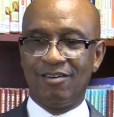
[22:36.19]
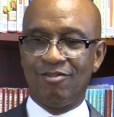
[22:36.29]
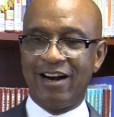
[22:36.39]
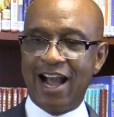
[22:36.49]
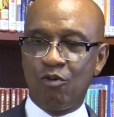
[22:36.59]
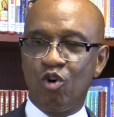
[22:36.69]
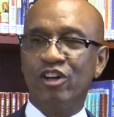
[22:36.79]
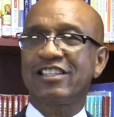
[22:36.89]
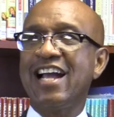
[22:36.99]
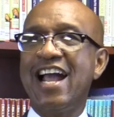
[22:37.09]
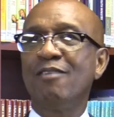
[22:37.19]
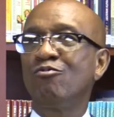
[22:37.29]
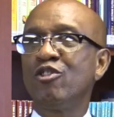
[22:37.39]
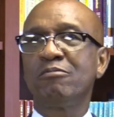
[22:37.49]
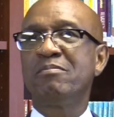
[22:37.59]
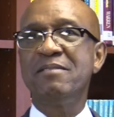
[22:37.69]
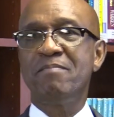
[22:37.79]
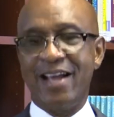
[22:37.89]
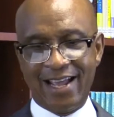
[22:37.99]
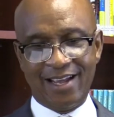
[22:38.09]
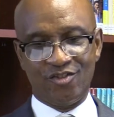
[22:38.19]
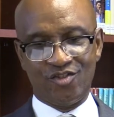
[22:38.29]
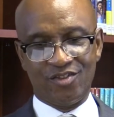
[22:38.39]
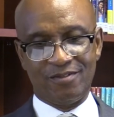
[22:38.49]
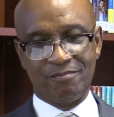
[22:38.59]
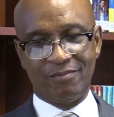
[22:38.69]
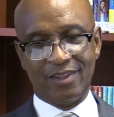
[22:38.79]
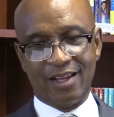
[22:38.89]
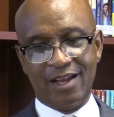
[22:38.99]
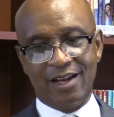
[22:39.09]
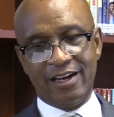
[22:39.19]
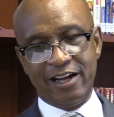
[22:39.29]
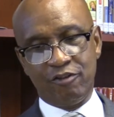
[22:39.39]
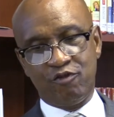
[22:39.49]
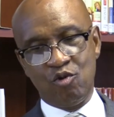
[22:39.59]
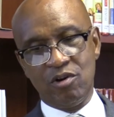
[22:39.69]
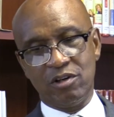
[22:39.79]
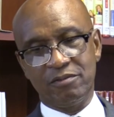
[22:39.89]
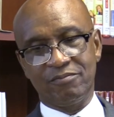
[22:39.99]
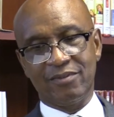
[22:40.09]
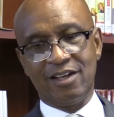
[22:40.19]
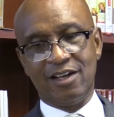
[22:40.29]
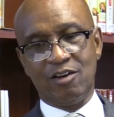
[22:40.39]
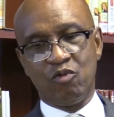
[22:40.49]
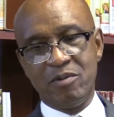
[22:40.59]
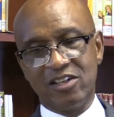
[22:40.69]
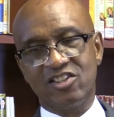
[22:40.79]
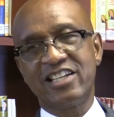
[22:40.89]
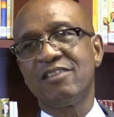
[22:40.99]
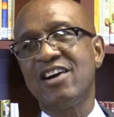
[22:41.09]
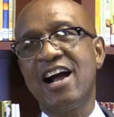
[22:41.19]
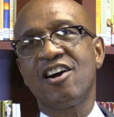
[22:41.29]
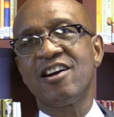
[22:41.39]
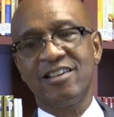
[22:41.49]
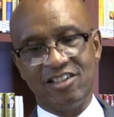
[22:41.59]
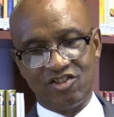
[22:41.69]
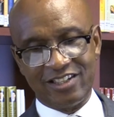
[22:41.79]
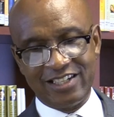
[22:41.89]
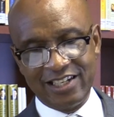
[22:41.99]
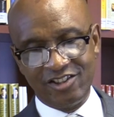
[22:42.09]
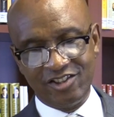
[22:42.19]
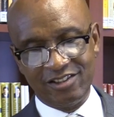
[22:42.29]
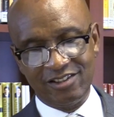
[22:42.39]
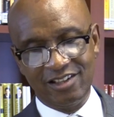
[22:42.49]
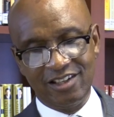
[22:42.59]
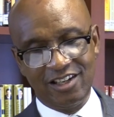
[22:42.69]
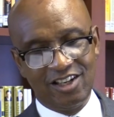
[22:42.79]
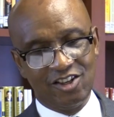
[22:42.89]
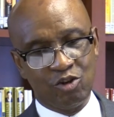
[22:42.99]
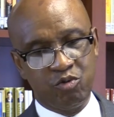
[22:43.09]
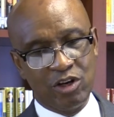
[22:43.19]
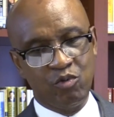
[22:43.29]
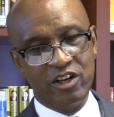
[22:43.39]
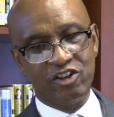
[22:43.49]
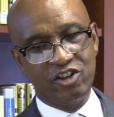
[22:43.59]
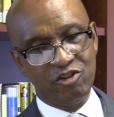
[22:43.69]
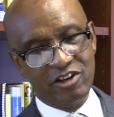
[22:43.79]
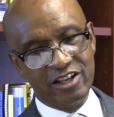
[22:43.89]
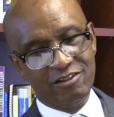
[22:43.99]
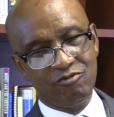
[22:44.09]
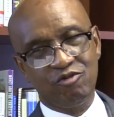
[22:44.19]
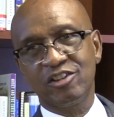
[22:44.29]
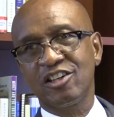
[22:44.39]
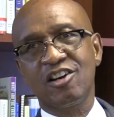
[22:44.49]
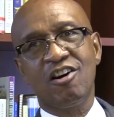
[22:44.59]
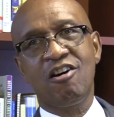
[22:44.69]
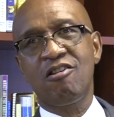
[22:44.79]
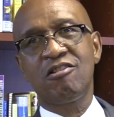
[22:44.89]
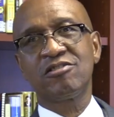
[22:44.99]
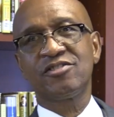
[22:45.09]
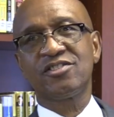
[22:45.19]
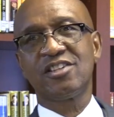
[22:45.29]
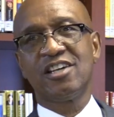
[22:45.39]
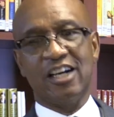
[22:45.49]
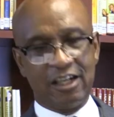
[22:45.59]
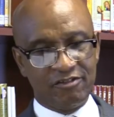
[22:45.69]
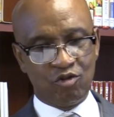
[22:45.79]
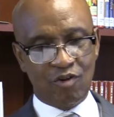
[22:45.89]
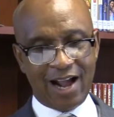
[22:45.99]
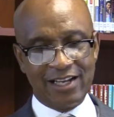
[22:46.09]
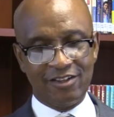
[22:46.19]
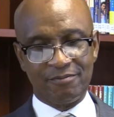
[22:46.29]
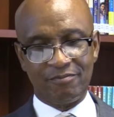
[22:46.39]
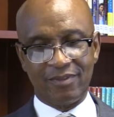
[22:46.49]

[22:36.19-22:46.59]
when our work time will be past. Therefore, we must give our earnest attention to what we are doing for the cause of Christ.